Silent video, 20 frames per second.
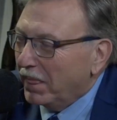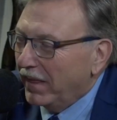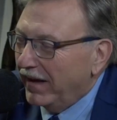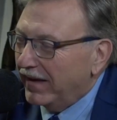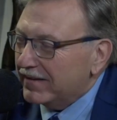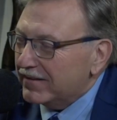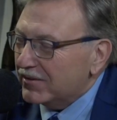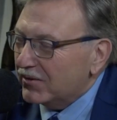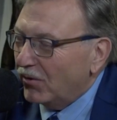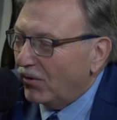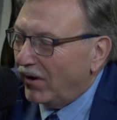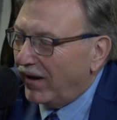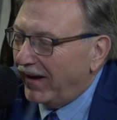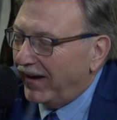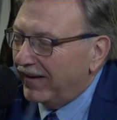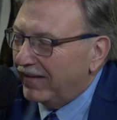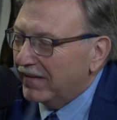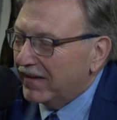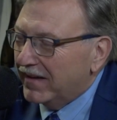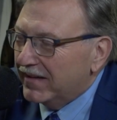That's
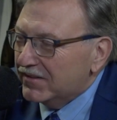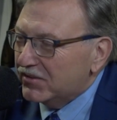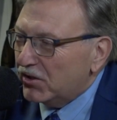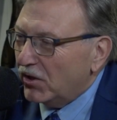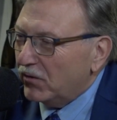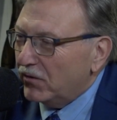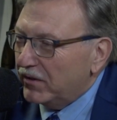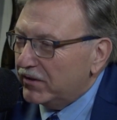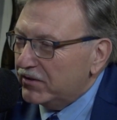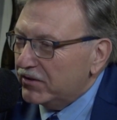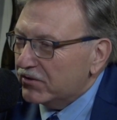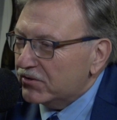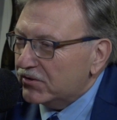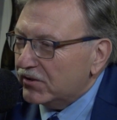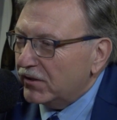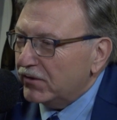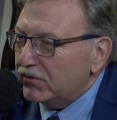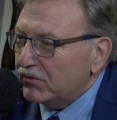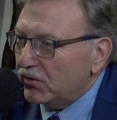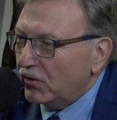great. So did your
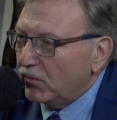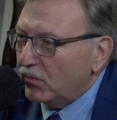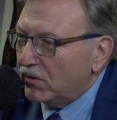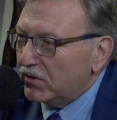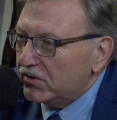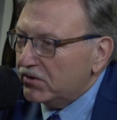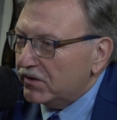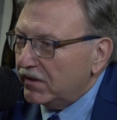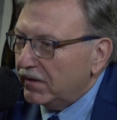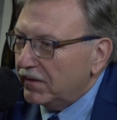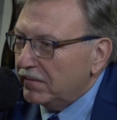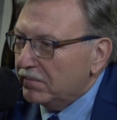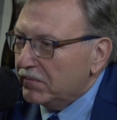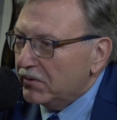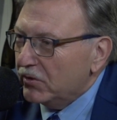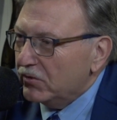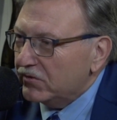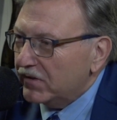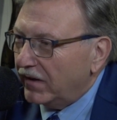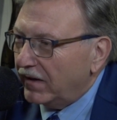sister, was she
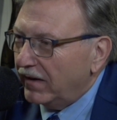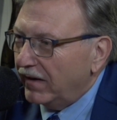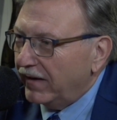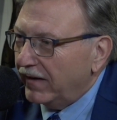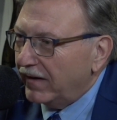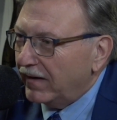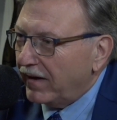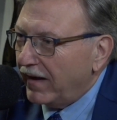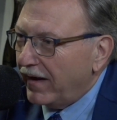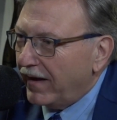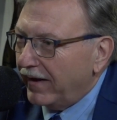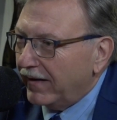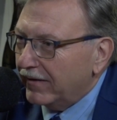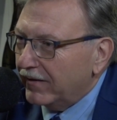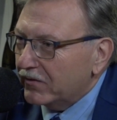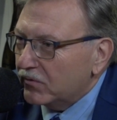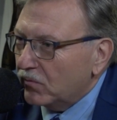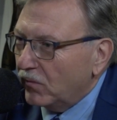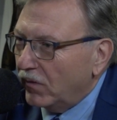musically inclined as